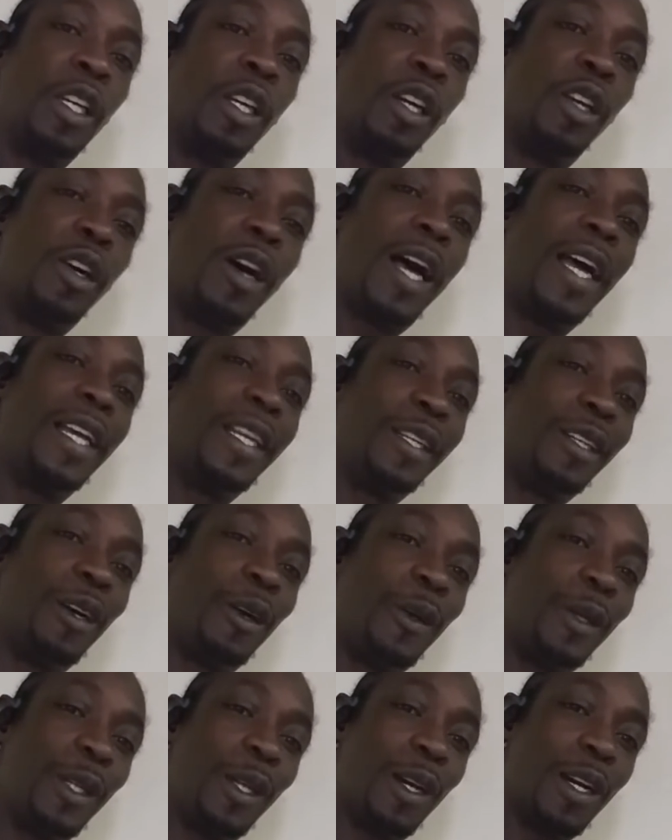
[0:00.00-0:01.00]
right
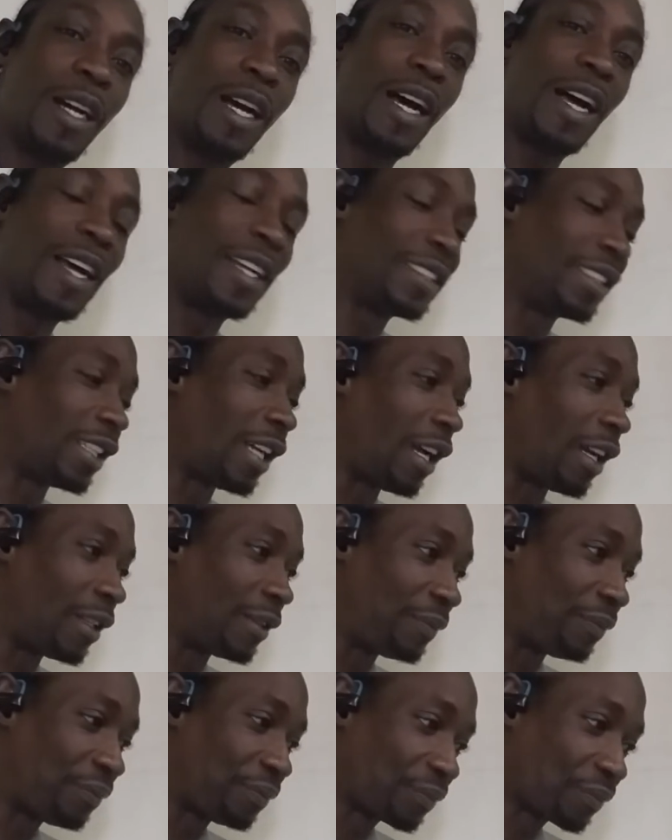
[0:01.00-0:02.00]
now in Gaza,
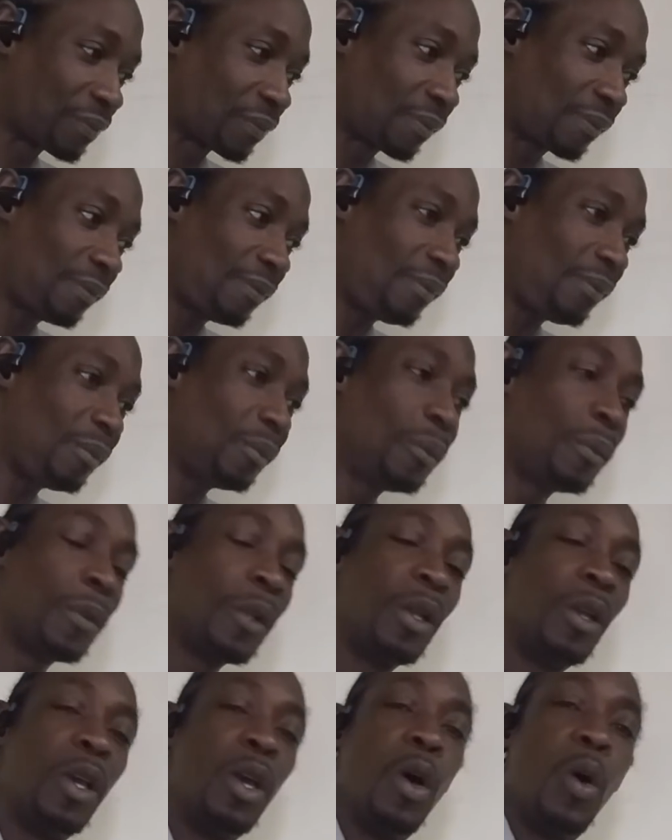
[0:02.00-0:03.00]

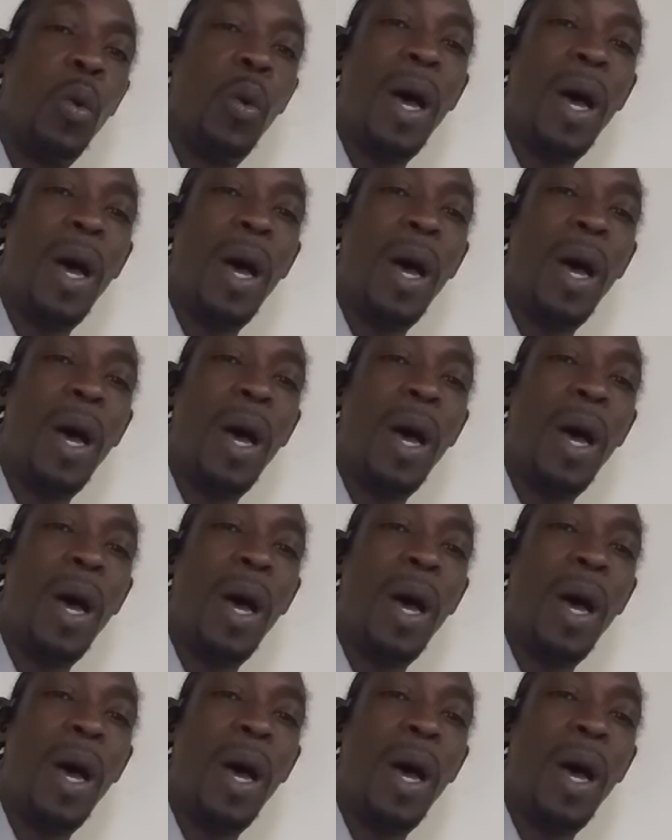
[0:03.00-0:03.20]
we